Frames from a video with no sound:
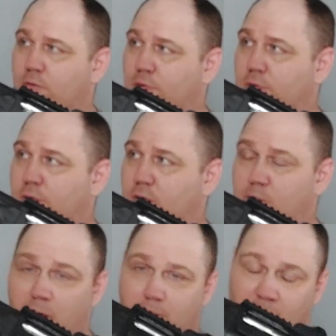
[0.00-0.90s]
if you're thinking
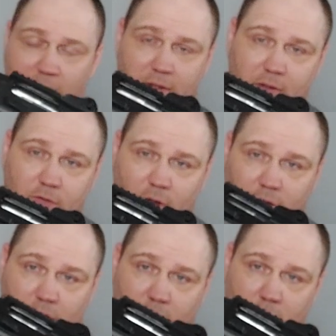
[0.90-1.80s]
about buying this
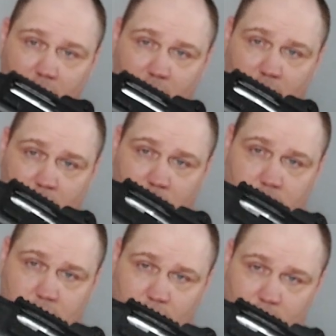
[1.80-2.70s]
gun,
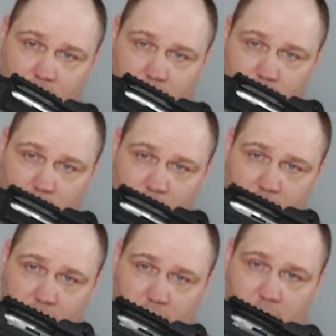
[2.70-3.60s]
then go
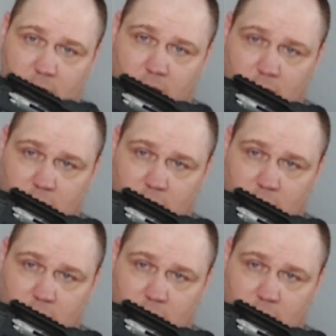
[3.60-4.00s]
right ahead.